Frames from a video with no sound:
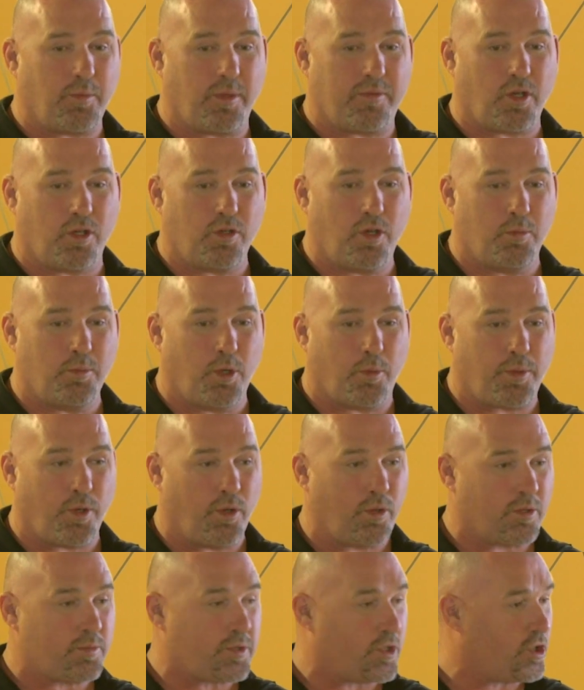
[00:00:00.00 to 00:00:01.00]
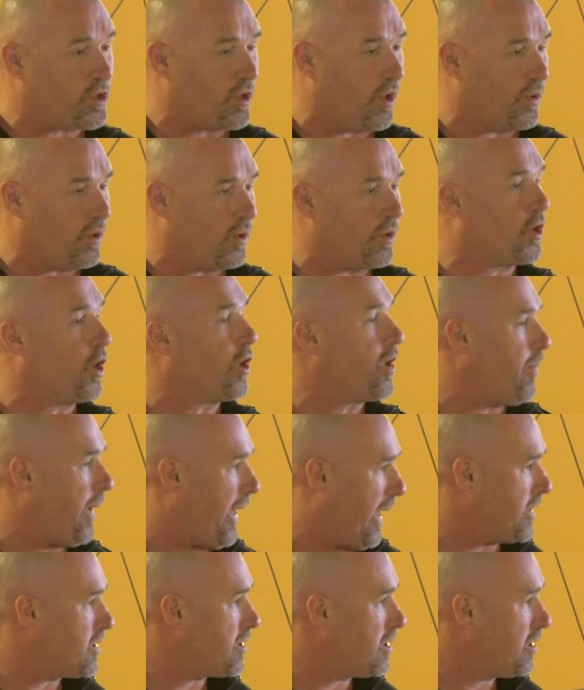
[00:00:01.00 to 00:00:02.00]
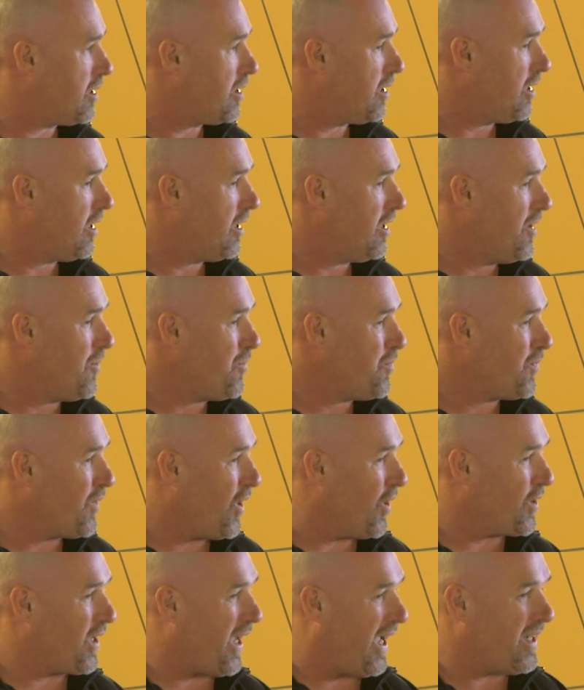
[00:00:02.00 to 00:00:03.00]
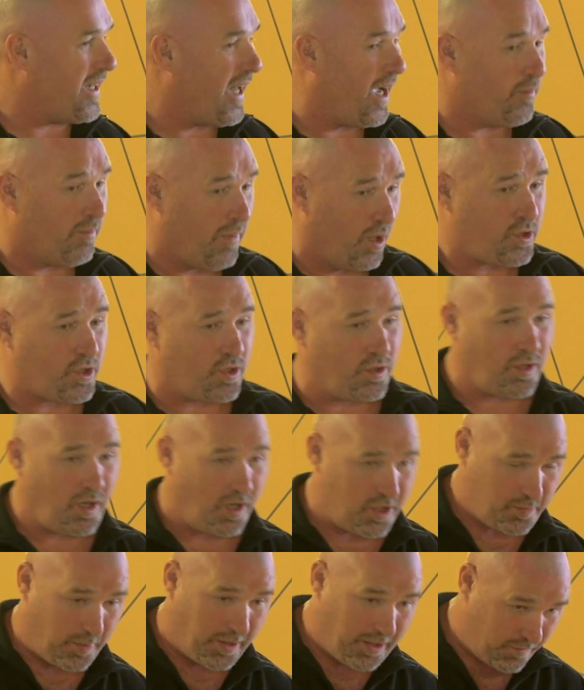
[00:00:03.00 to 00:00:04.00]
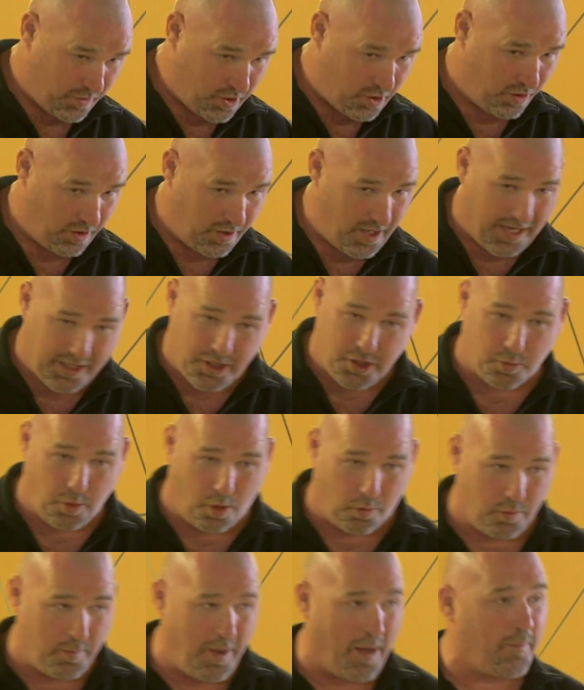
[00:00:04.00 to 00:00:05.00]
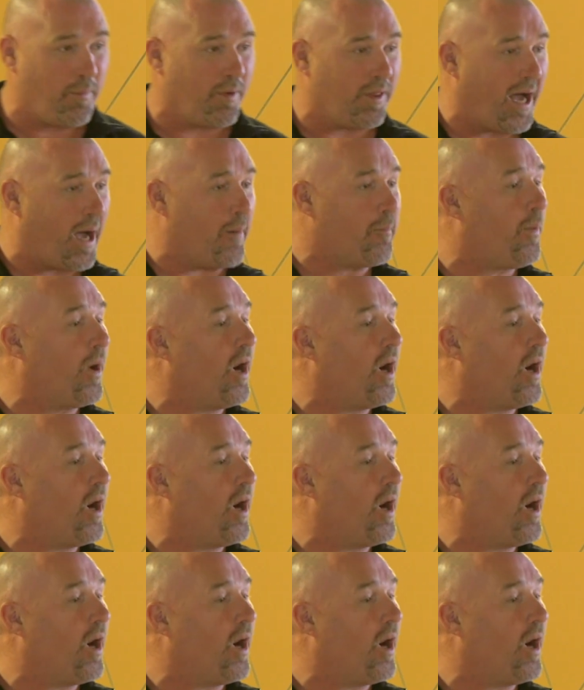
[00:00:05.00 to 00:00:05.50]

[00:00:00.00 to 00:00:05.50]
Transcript: We've got no more programs to show you. Go to bed. Okay, now most of you guys being of a certain age, you won't remember that.